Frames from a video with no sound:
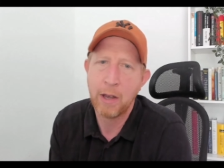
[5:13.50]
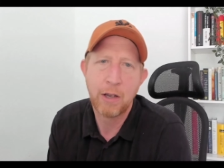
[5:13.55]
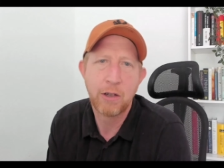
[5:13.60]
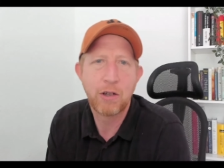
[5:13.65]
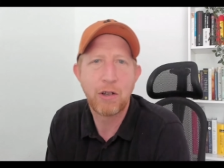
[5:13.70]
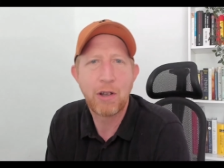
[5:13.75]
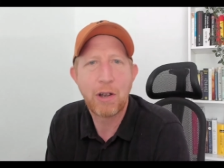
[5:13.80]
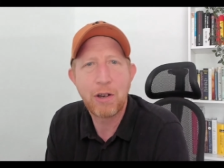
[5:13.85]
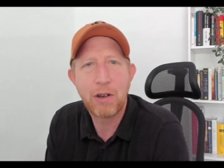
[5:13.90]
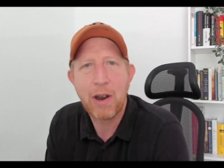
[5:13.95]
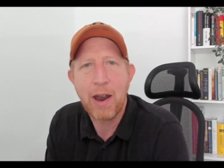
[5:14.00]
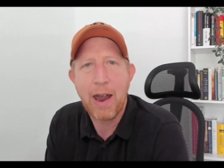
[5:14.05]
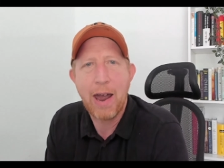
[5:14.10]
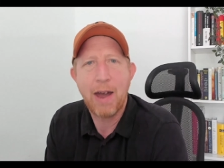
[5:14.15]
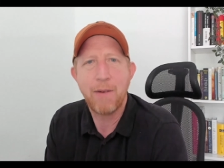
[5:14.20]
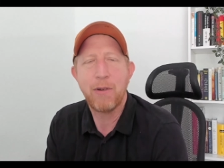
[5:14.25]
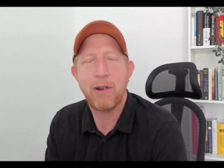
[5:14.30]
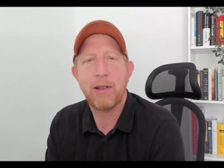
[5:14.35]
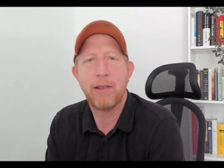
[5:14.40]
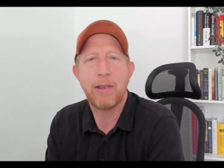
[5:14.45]
So there you
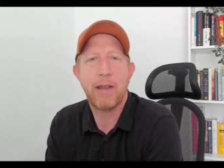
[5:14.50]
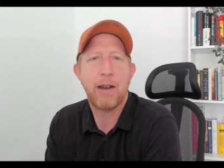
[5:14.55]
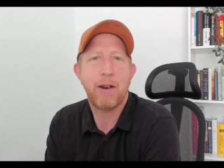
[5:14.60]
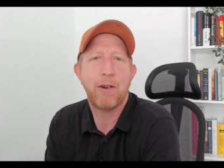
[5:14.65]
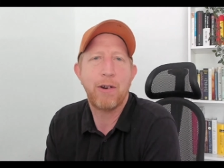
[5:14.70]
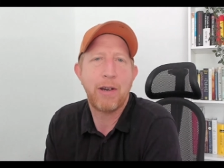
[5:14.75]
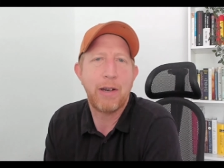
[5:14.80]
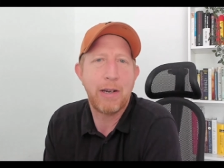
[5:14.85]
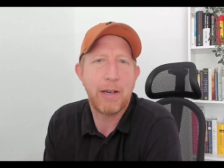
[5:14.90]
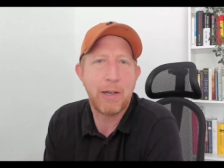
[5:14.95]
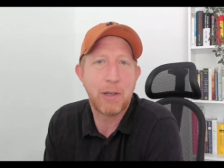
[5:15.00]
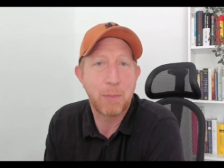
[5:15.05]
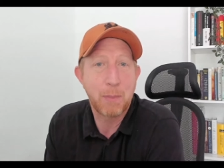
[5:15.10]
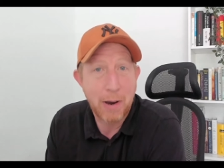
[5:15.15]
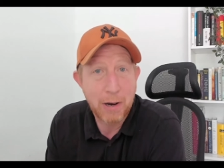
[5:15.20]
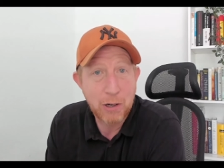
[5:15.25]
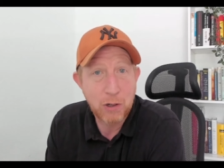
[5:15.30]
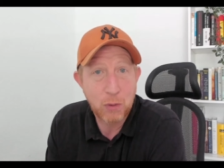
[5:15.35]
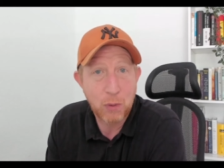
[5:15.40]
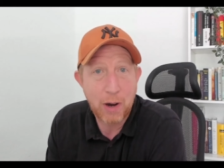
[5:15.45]
have it. There is
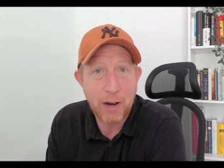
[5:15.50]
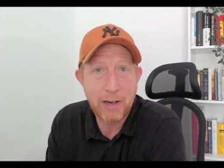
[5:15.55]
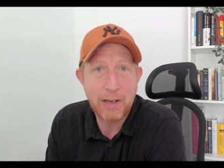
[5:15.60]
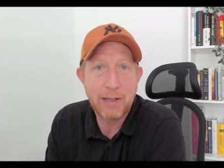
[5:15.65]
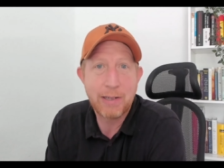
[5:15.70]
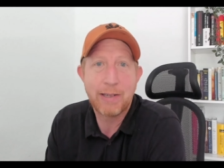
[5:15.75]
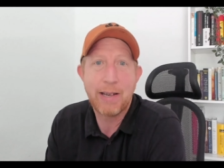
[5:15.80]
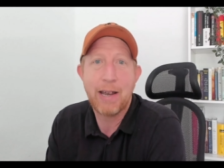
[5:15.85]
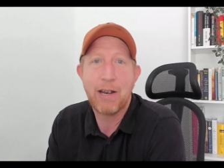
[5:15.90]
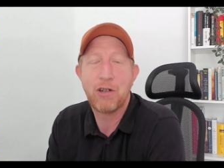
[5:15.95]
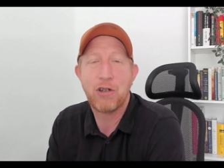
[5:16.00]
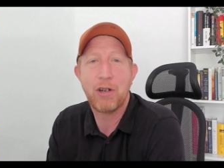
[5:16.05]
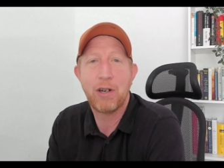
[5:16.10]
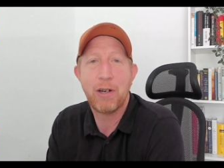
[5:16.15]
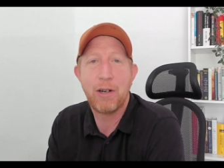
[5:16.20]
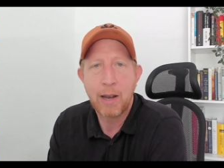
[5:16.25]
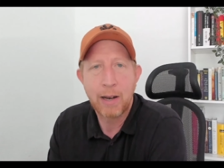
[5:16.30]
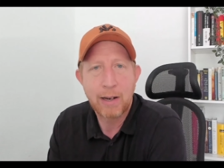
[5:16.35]
my trading session.